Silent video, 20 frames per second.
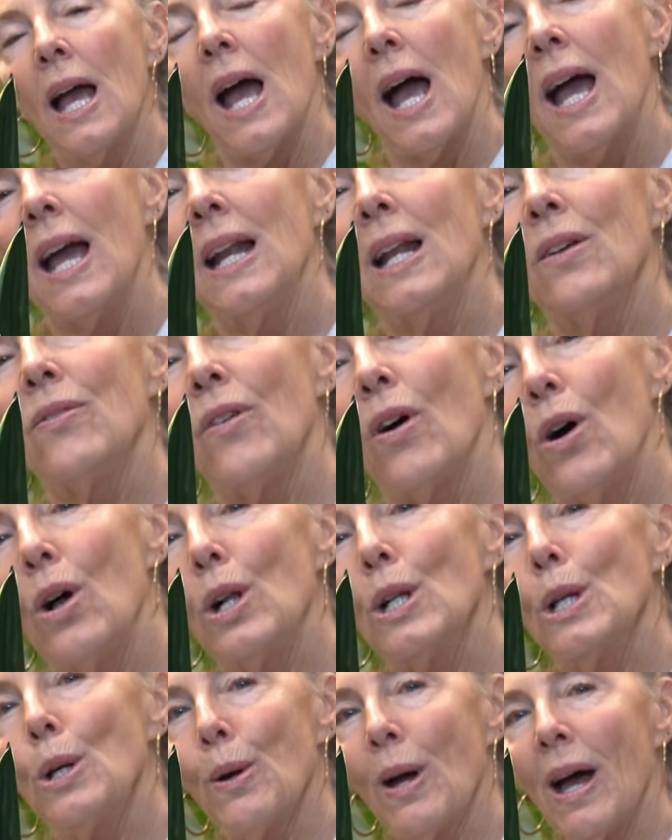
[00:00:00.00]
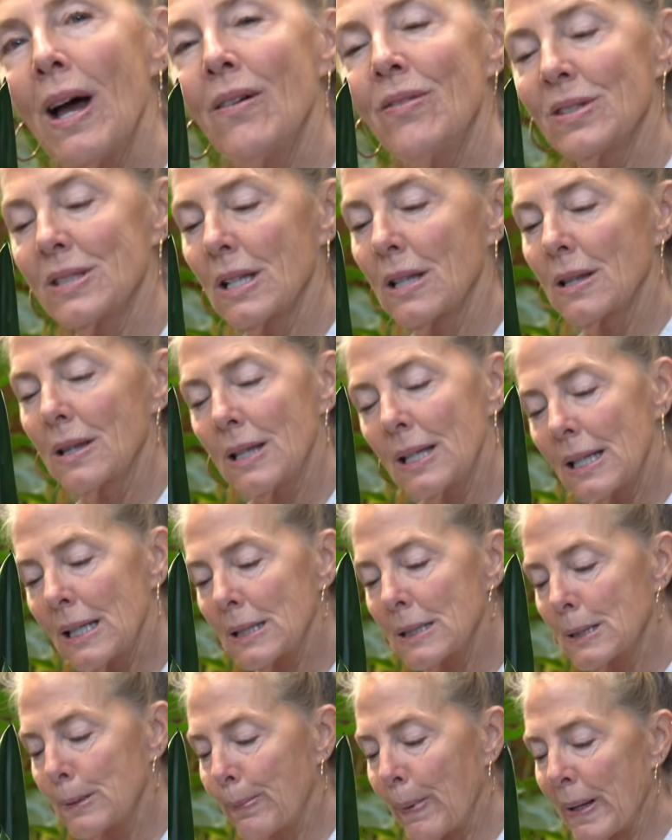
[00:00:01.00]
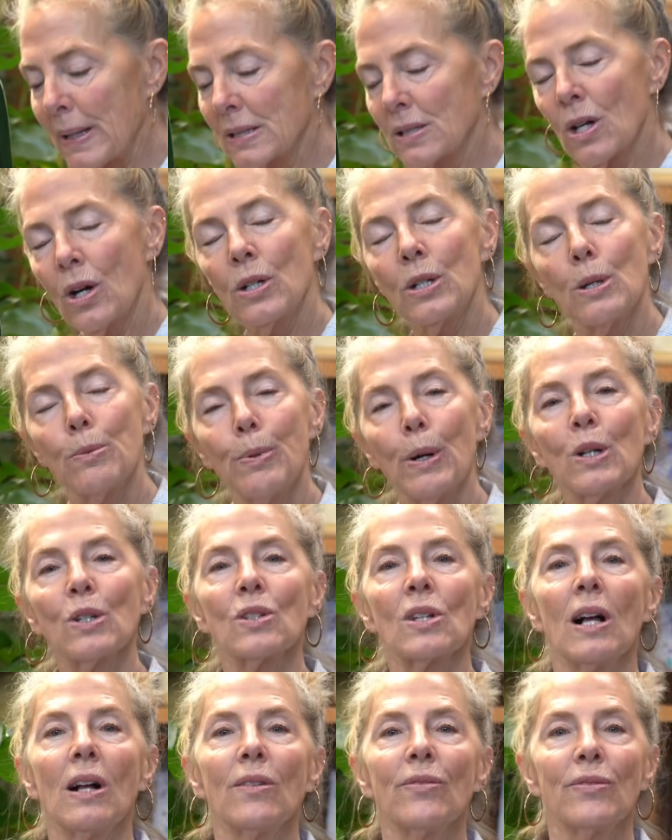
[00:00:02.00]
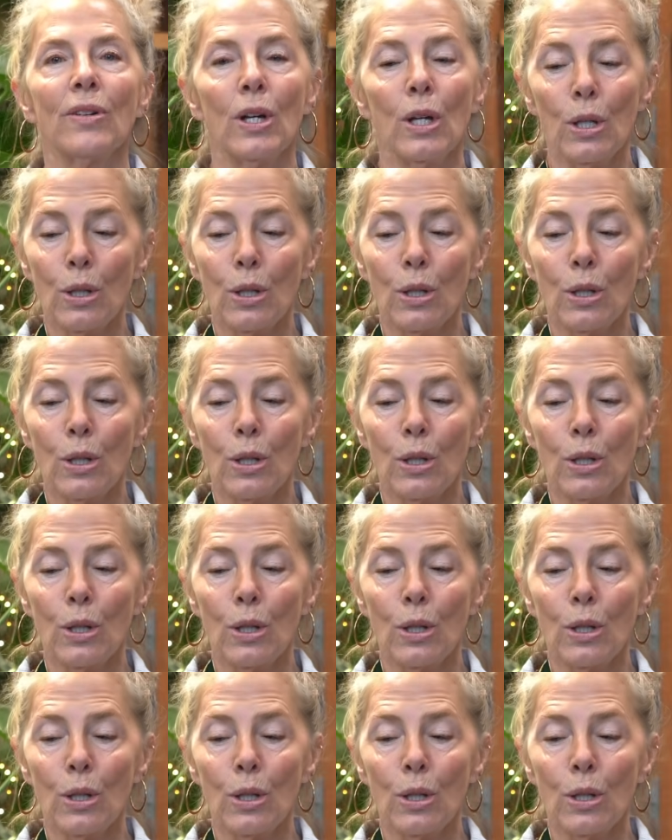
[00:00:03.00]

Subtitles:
And if all you have is a little space on your bookshelf,